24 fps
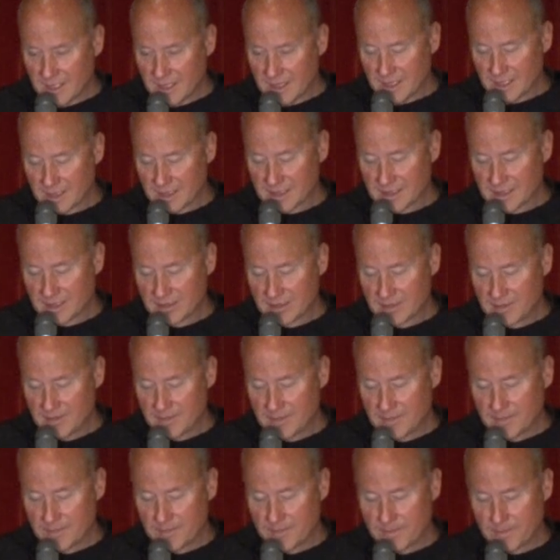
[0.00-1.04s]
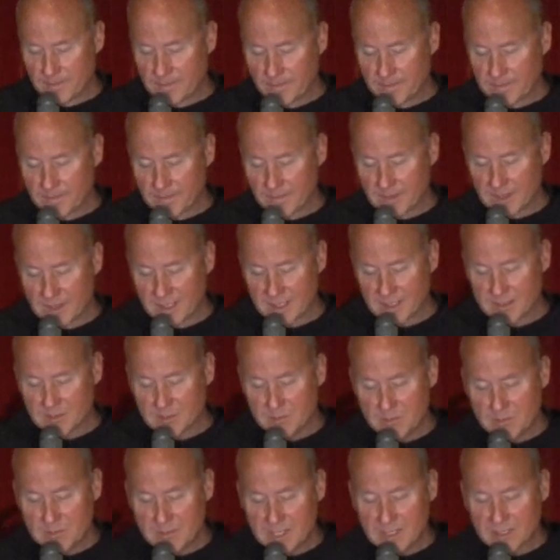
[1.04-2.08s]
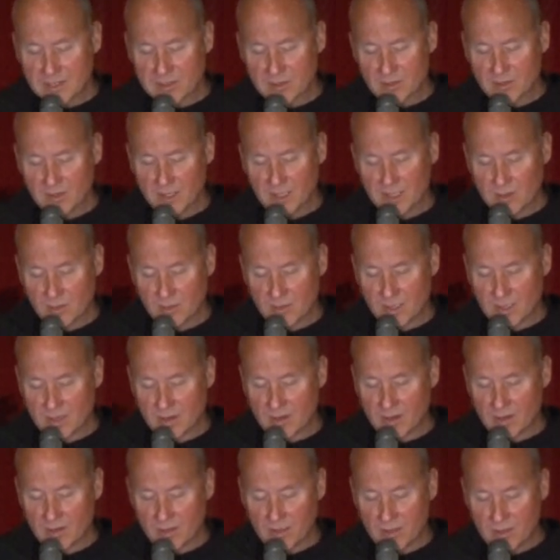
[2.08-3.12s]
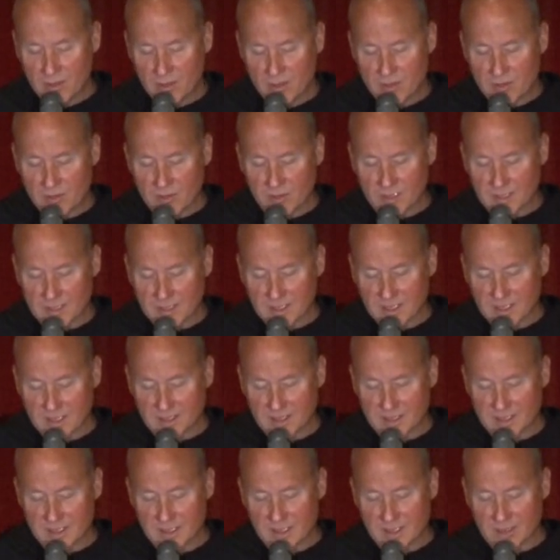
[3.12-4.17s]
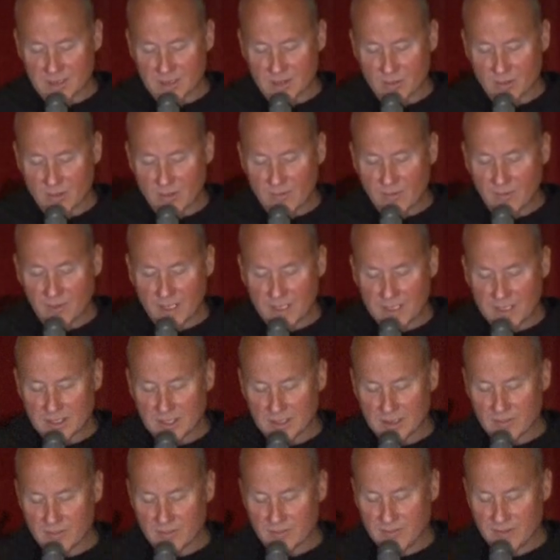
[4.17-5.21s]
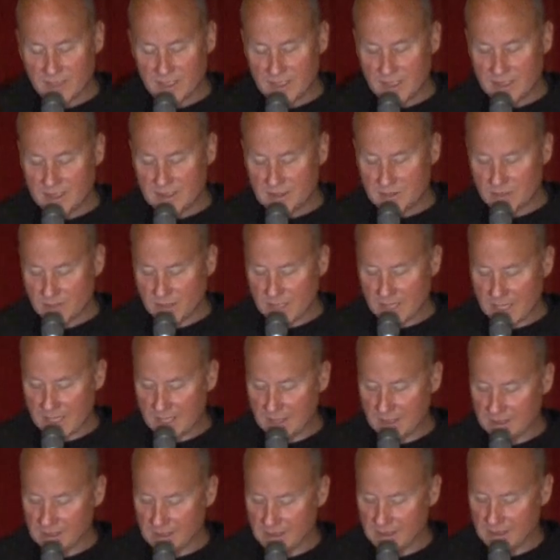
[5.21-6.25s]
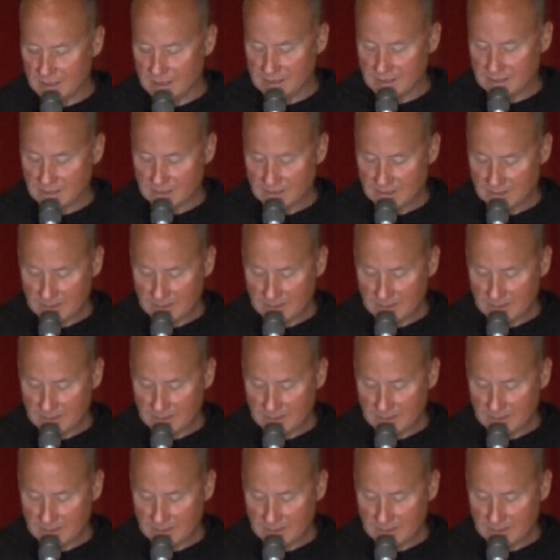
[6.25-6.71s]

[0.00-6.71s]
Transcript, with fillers: this this mystery that we call the Eucharist is, is the revelation of these realities.